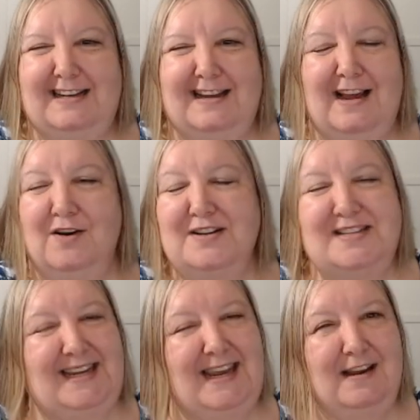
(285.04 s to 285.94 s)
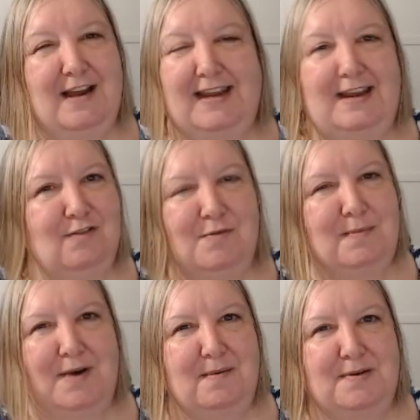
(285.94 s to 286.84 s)
honestly can't
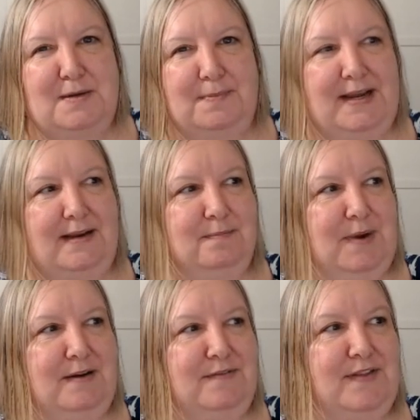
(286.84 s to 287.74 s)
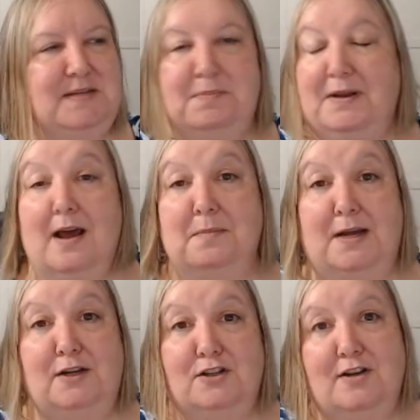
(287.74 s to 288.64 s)
remember how much I paid for this, but not
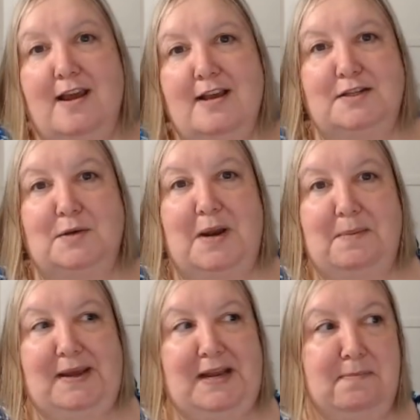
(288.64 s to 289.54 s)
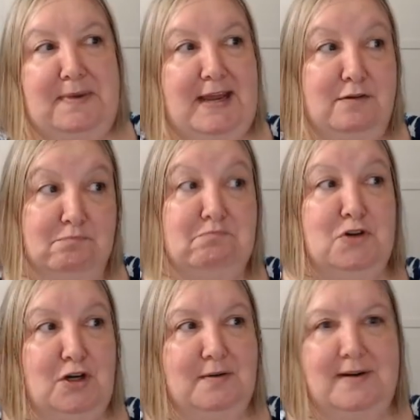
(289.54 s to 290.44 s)
much. So would I pick it up again?
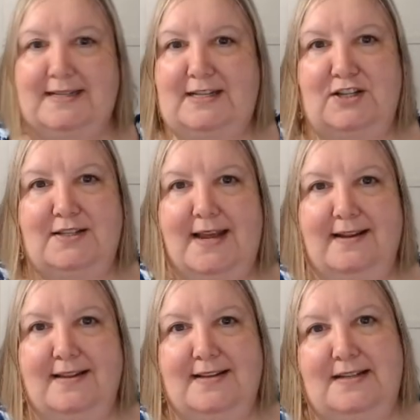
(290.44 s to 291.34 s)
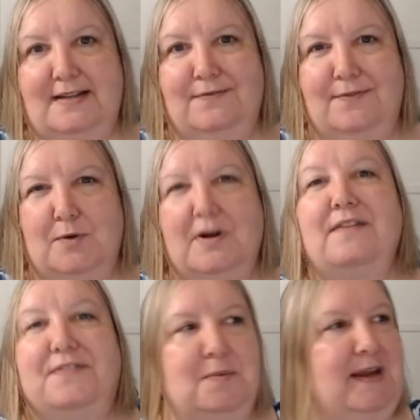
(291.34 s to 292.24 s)
Sure, because I just had it listed for a
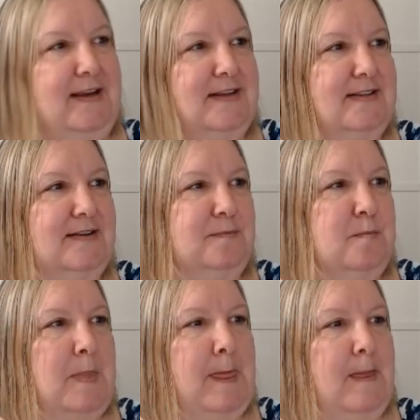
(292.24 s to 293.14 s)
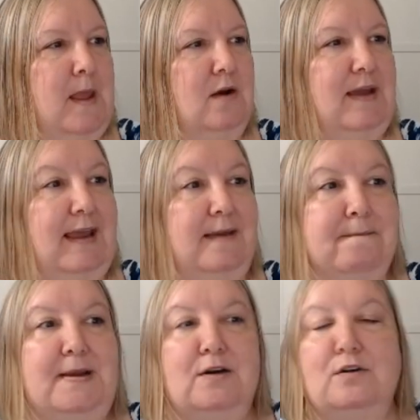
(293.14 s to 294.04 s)
few weeks. Okay,
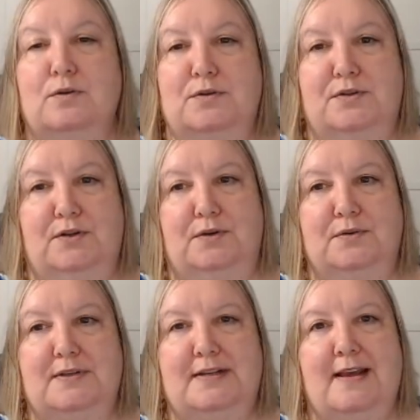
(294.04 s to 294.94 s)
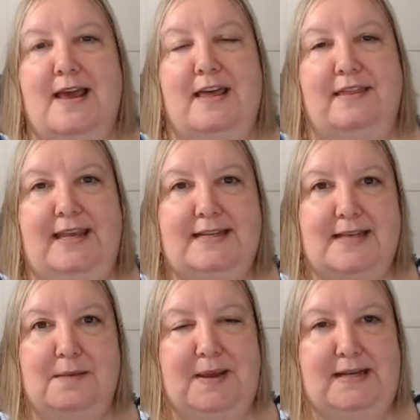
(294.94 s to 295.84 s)
Miracle Suit. These
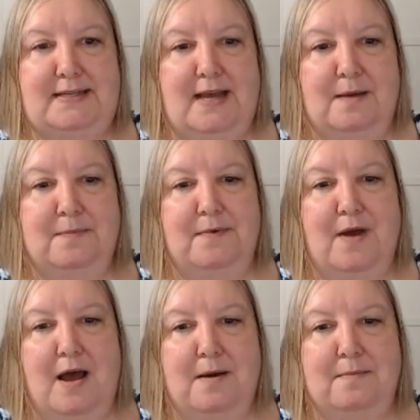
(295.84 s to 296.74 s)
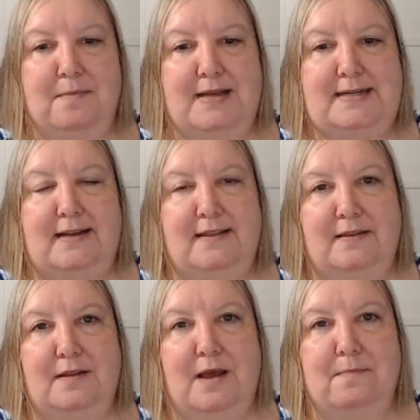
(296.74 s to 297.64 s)
I picked up, I did
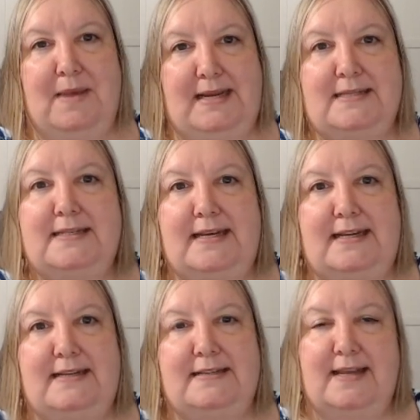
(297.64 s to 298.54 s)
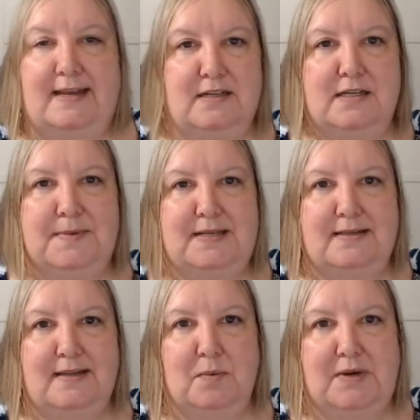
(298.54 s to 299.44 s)
a Macy's Intimates
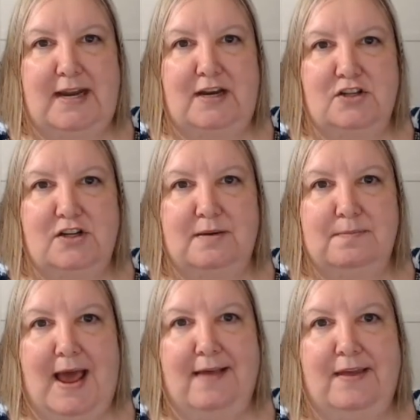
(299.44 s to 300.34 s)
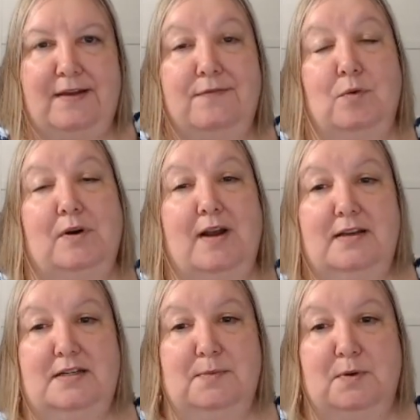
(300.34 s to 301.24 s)
liquidation palette for
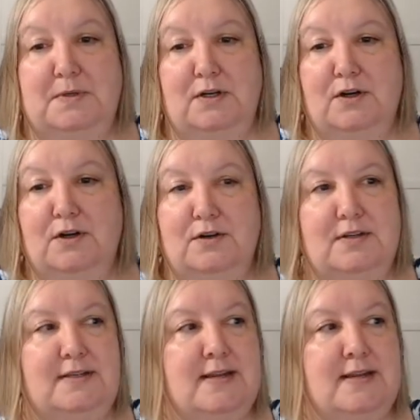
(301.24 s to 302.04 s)
customer returns.